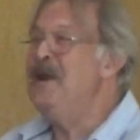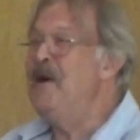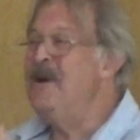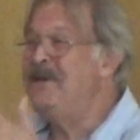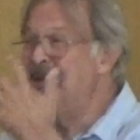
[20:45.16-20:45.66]
know
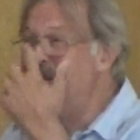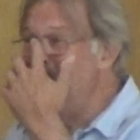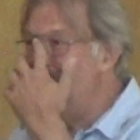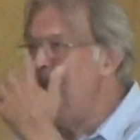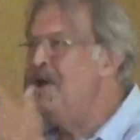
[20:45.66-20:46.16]
what to
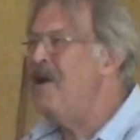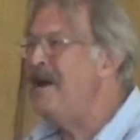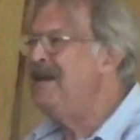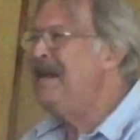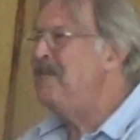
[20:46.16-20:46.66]
do. We know how
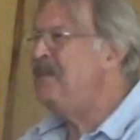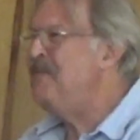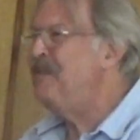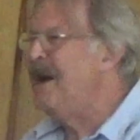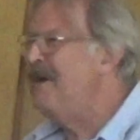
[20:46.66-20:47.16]
to get
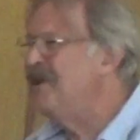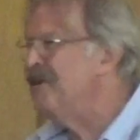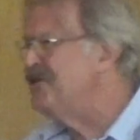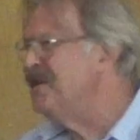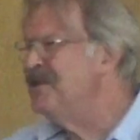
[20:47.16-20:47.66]
people out
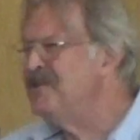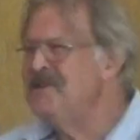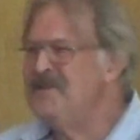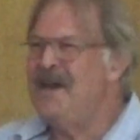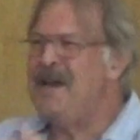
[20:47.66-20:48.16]
there,
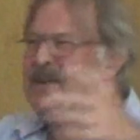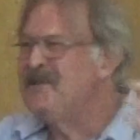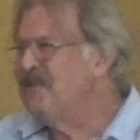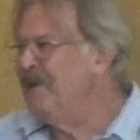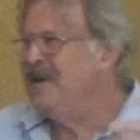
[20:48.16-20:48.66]
citizen
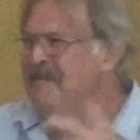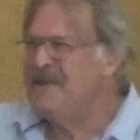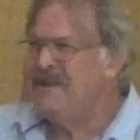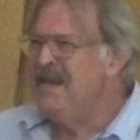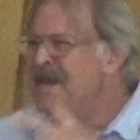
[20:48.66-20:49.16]
scientists working
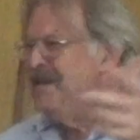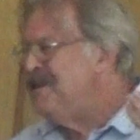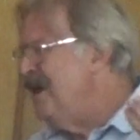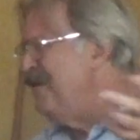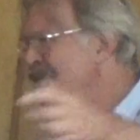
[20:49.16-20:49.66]
with
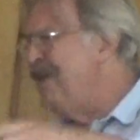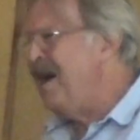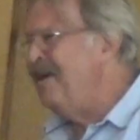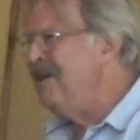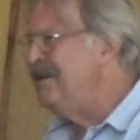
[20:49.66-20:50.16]

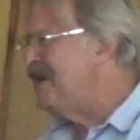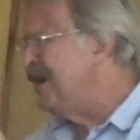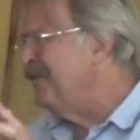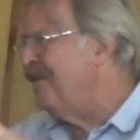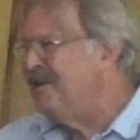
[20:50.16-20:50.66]
highly
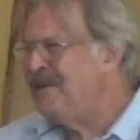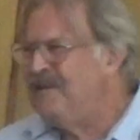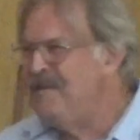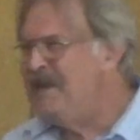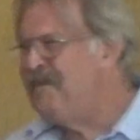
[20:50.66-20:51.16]

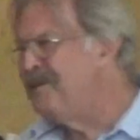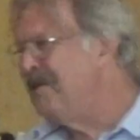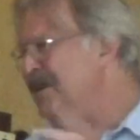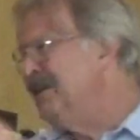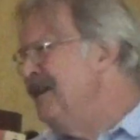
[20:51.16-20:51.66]
technologically
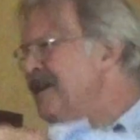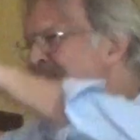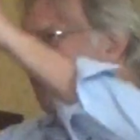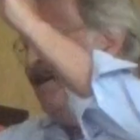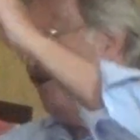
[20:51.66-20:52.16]
people
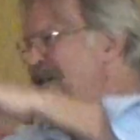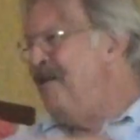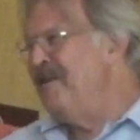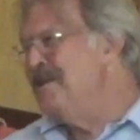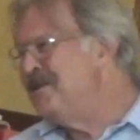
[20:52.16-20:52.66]
and
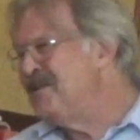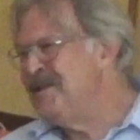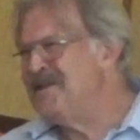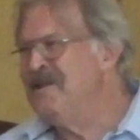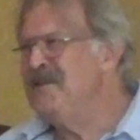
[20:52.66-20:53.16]
all this
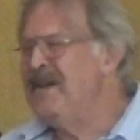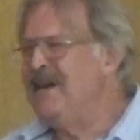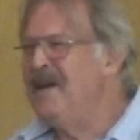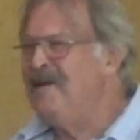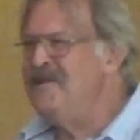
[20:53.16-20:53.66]
good
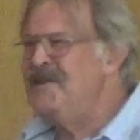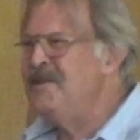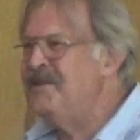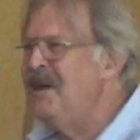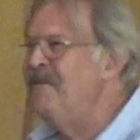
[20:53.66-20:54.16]
technology
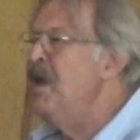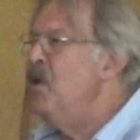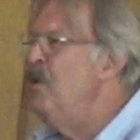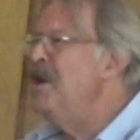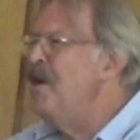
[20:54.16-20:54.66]
and
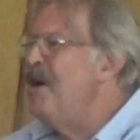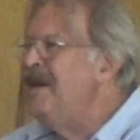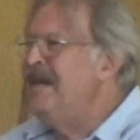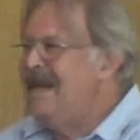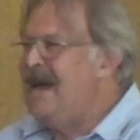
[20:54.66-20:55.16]
stuff. We know how
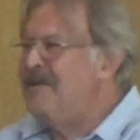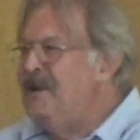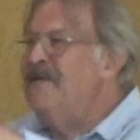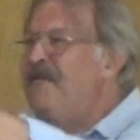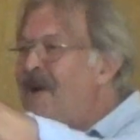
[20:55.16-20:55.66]
to get out
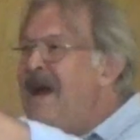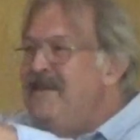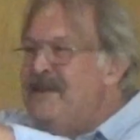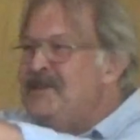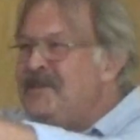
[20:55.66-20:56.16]
there and
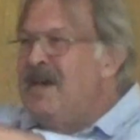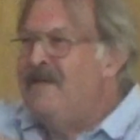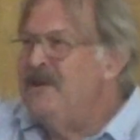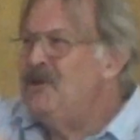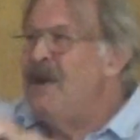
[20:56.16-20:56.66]
find this
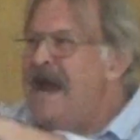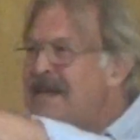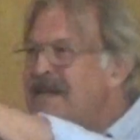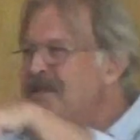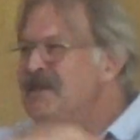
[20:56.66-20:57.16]
stuff and track
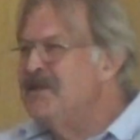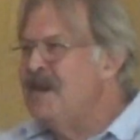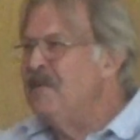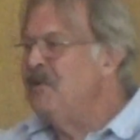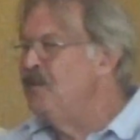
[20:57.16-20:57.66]
it as it's
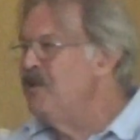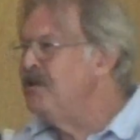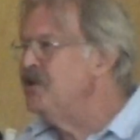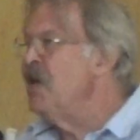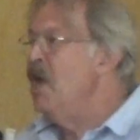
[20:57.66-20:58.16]
coming
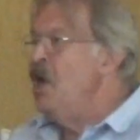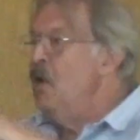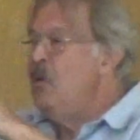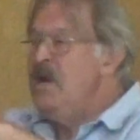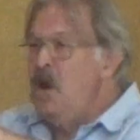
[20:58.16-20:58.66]
towards us.
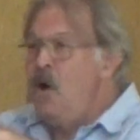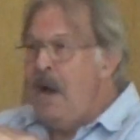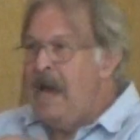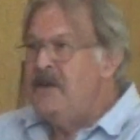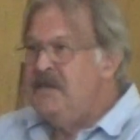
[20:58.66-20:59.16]
We know
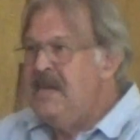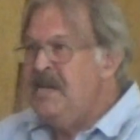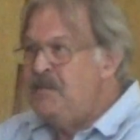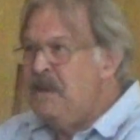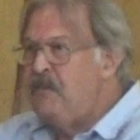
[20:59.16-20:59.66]
how to
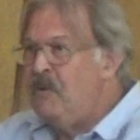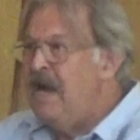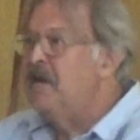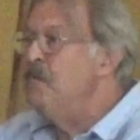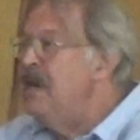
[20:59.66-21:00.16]
teach people
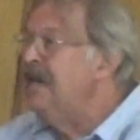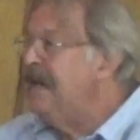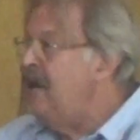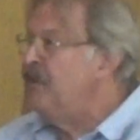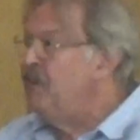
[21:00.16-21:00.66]
how to
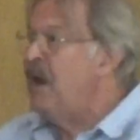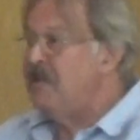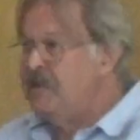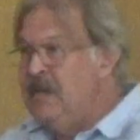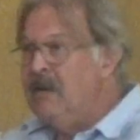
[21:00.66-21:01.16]
mitigate the
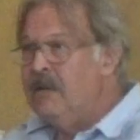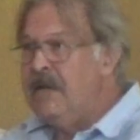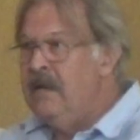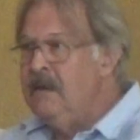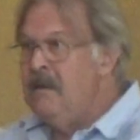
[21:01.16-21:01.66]
possibility